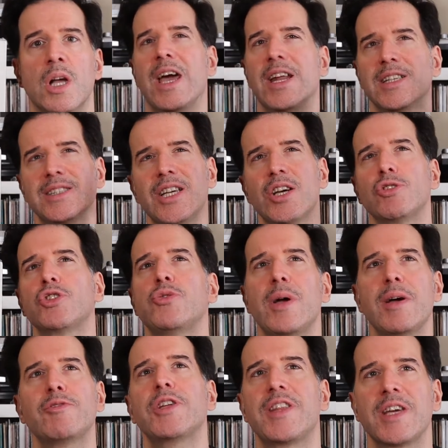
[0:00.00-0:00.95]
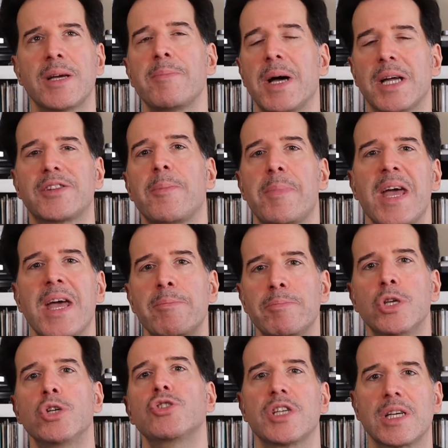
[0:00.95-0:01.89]
And it tells you everything about the band
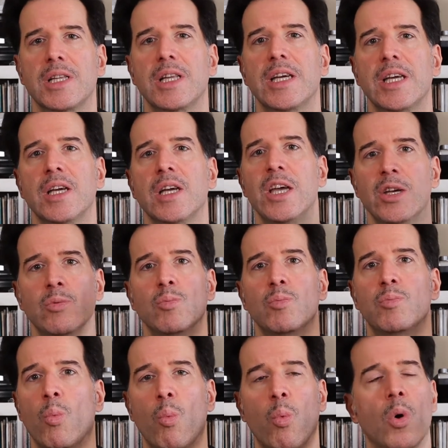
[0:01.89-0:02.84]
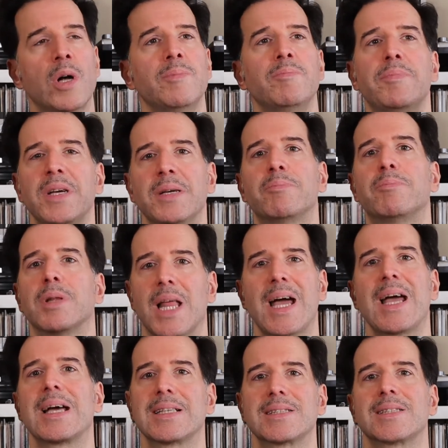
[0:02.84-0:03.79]
musically in one big
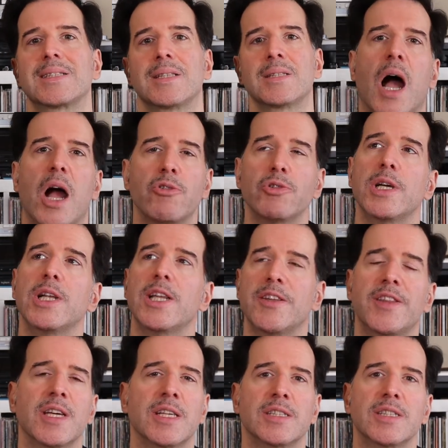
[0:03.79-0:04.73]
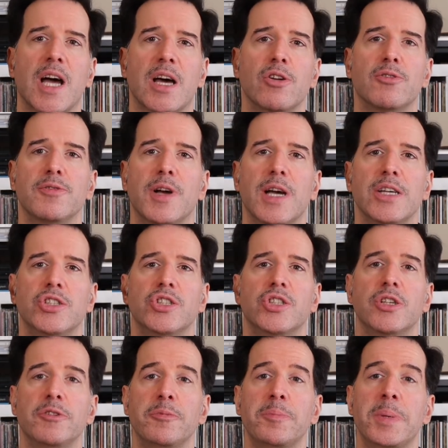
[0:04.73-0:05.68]
blast. I really think Title Fight
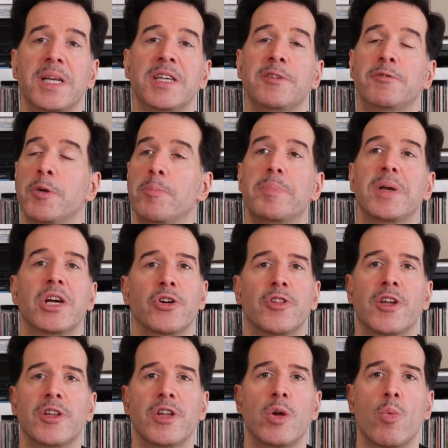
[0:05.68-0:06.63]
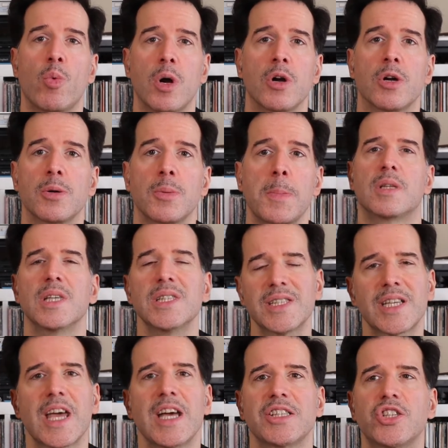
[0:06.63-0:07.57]
should have been even bigger than they were.
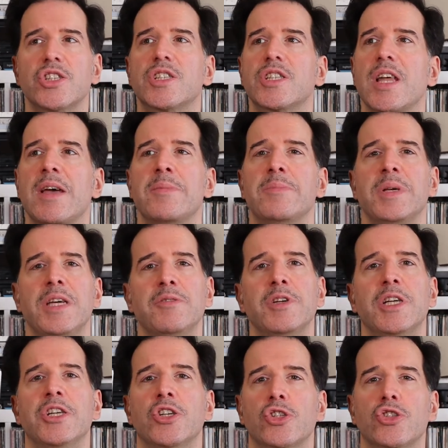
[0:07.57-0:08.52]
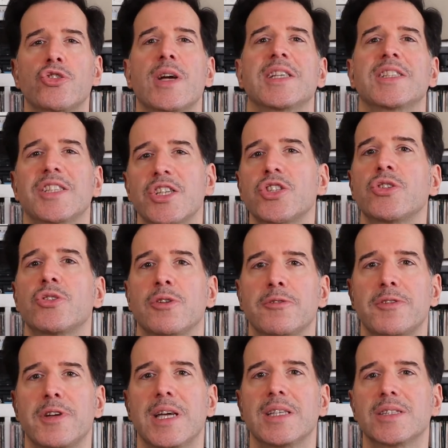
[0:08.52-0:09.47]
This catches them even in a transitional
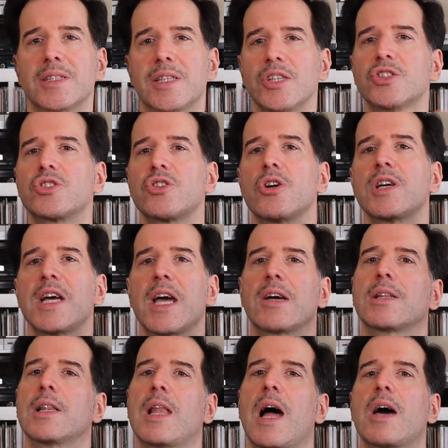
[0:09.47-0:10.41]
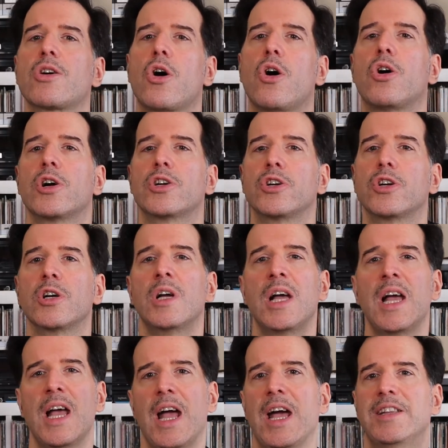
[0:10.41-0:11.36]
phase. They started out a lot harder,
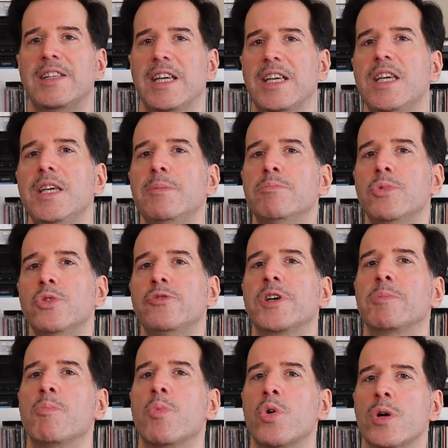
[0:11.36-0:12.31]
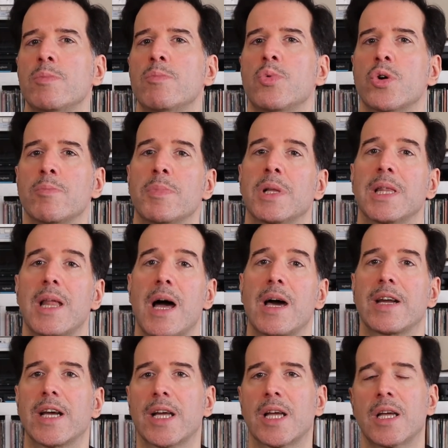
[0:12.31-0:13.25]
and they keep moving more and more
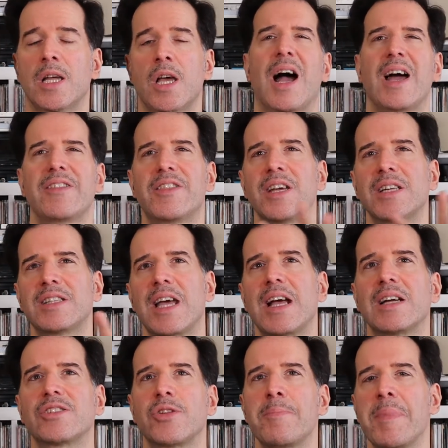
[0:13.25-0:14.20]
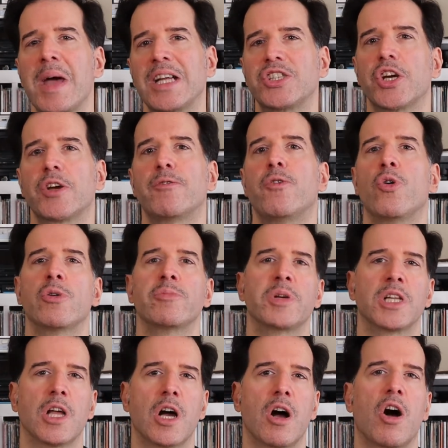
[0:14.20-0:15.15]
melodic. I think they got the magic
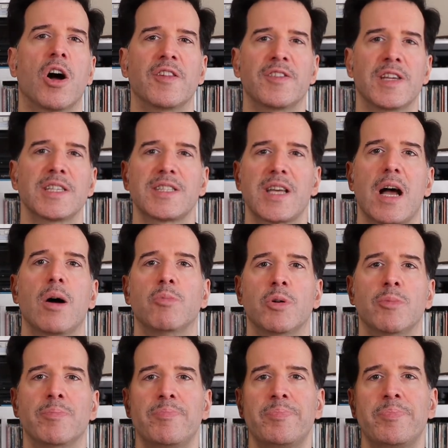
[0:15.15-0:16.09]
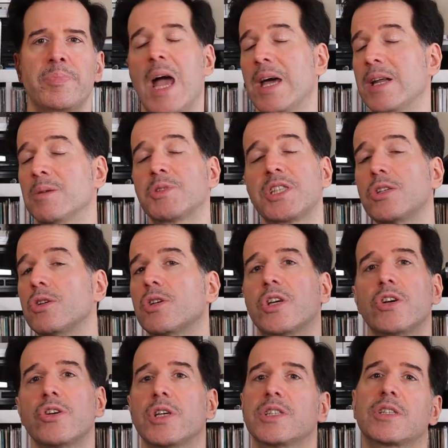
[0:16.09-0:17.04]
formula on this album, and I'm still
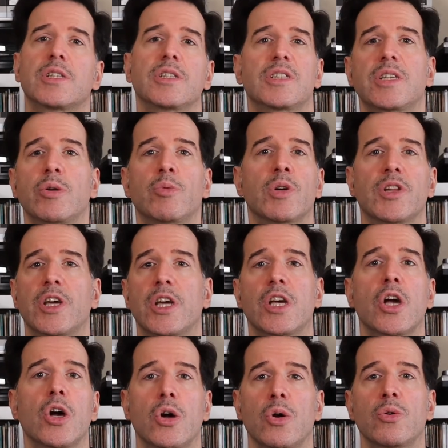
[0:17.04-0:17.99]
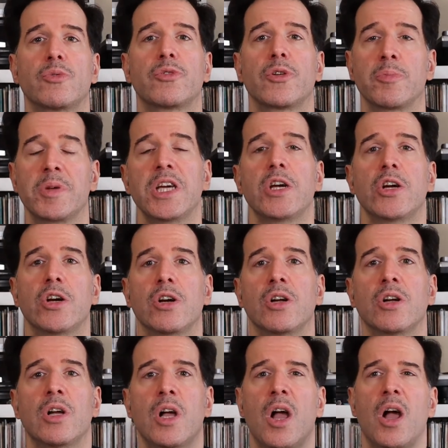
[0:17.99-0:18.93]
curious to see where they go from here,
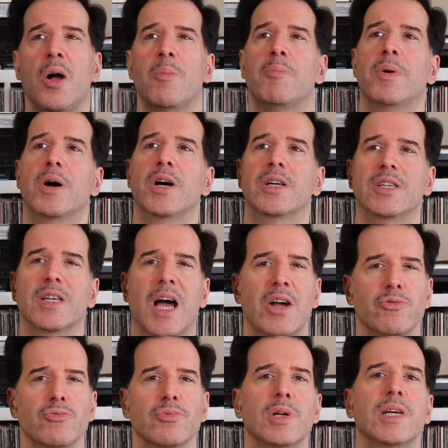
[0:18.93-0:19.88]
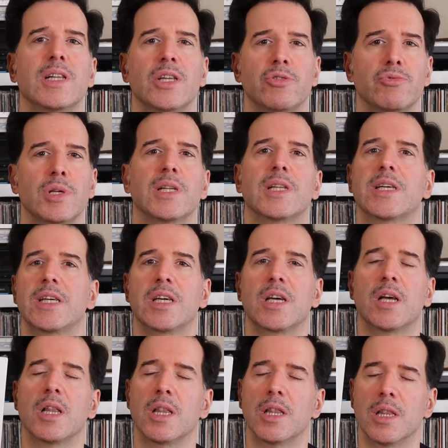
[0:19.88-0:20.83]
but I really, really
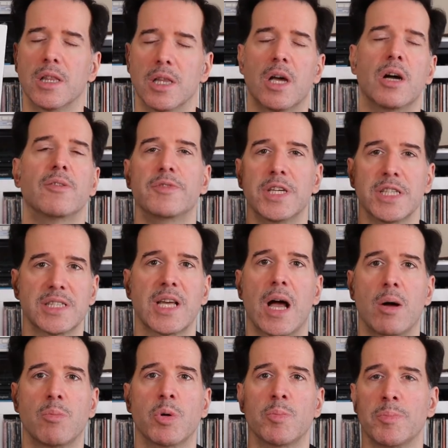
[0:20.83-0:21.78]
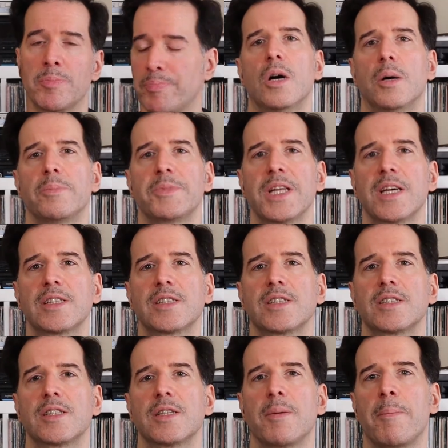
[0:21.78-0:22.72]
love this album. Up
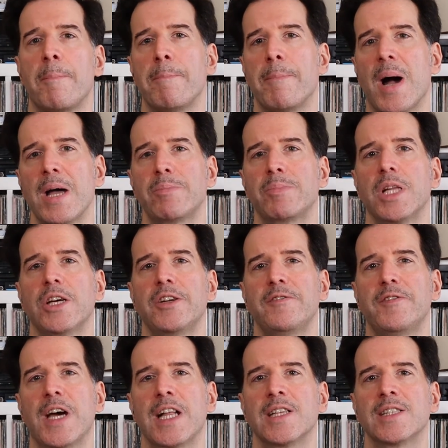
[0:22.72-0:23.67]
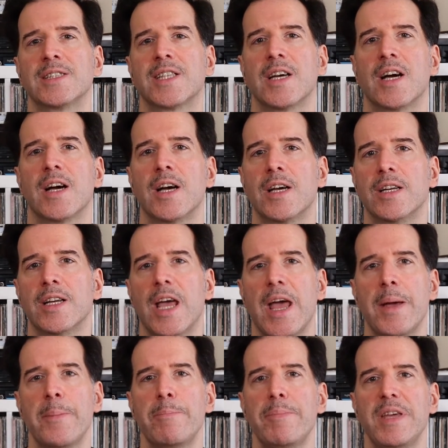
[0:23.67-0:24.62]
next, My Bloody Valentine,
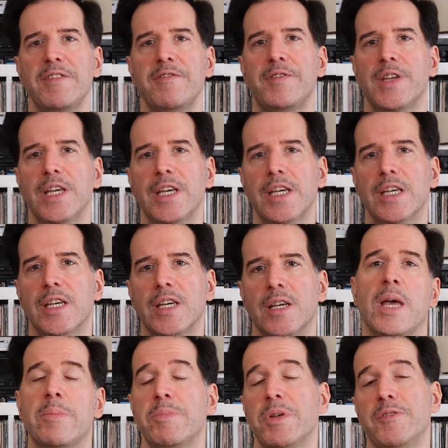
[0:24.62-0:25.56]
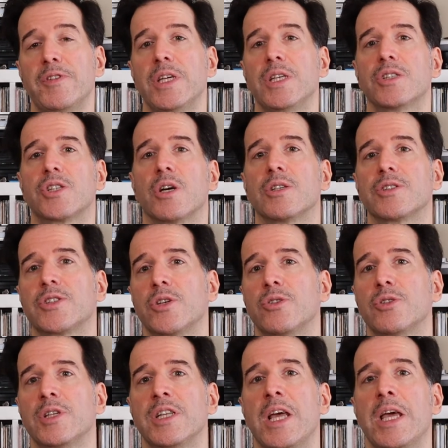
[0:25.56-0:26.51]
MBV. MBV is
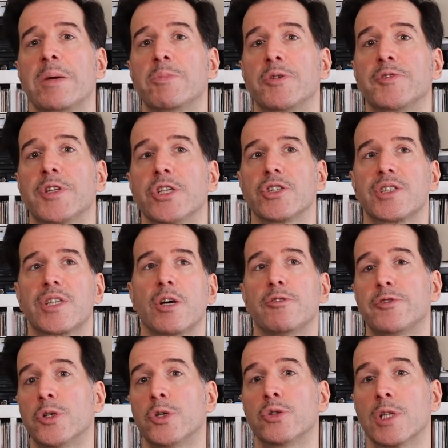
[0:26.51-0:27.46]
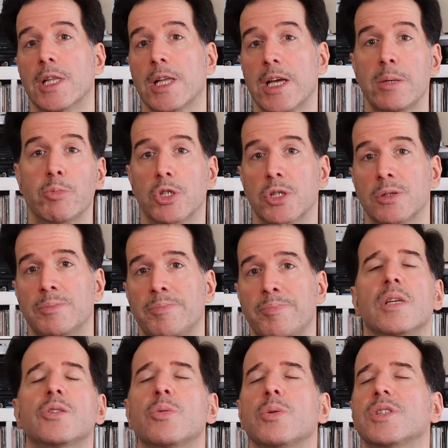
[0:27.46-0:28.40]
also the name of self-owned label.
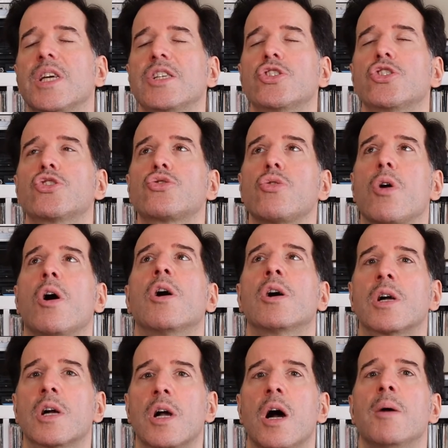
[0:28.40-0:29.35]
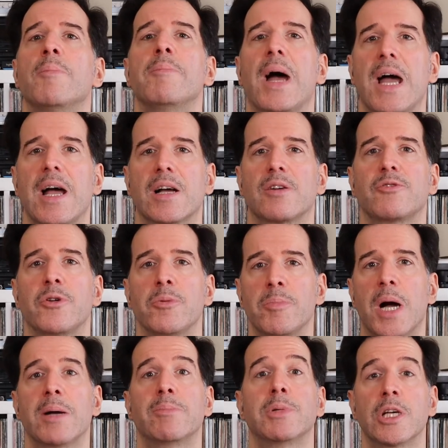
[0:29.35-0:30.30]
This was a strong comeback from
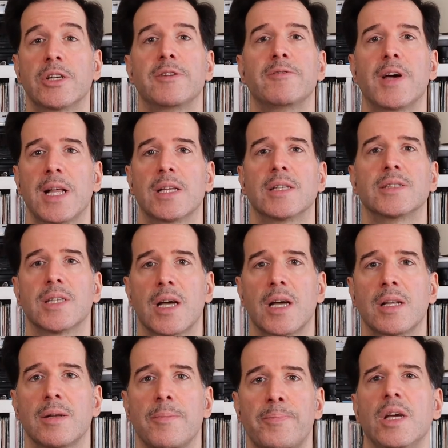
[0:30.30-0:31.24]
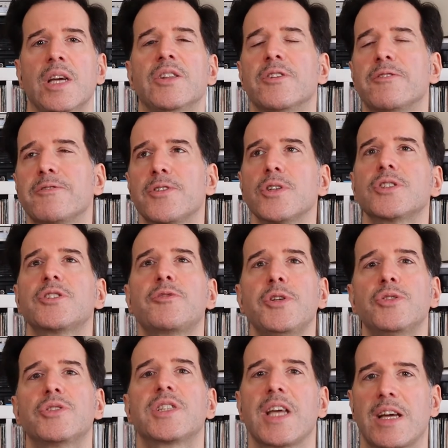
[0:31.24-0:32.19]
My Bloody Valentine. In the first
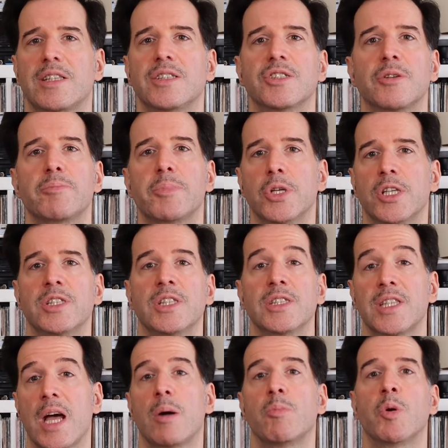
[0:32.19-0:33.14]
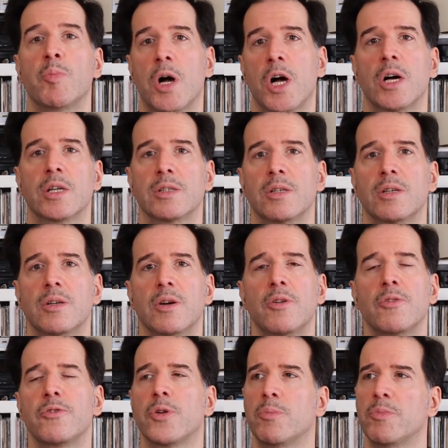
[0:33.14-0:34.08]
few seconds of putting this album on,
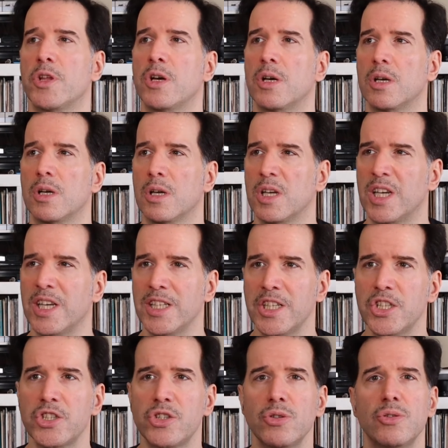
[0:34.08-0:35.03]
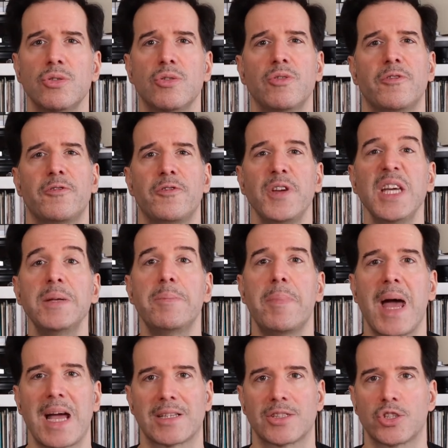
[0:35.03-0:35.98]
from the initial
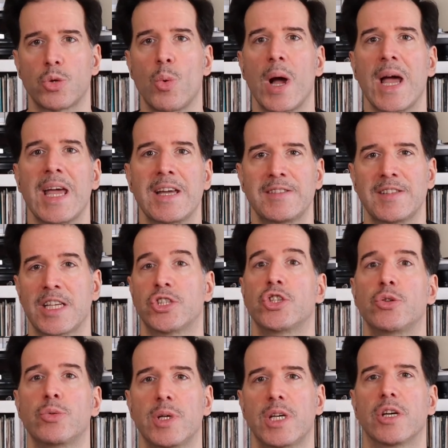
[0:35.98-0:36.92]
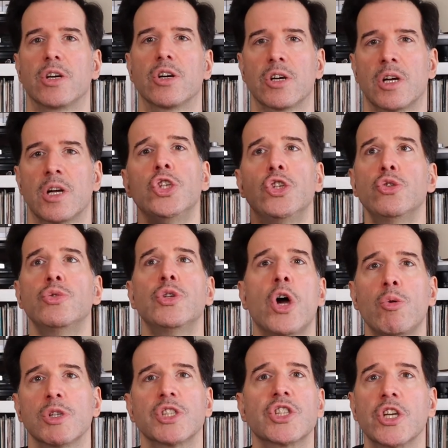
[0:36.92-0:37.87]
feedback twang that you hear, you
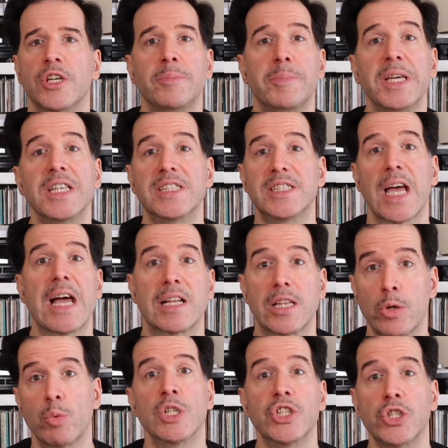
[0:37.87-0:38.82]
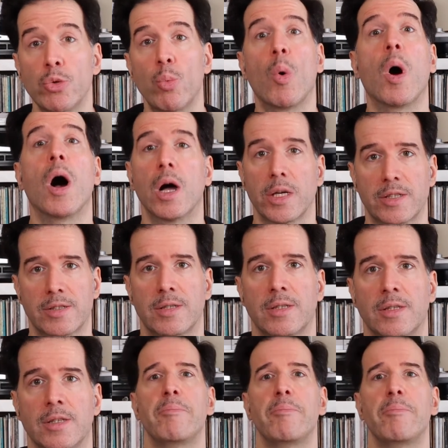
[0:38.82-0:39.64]
know it's going to be exactly what you want.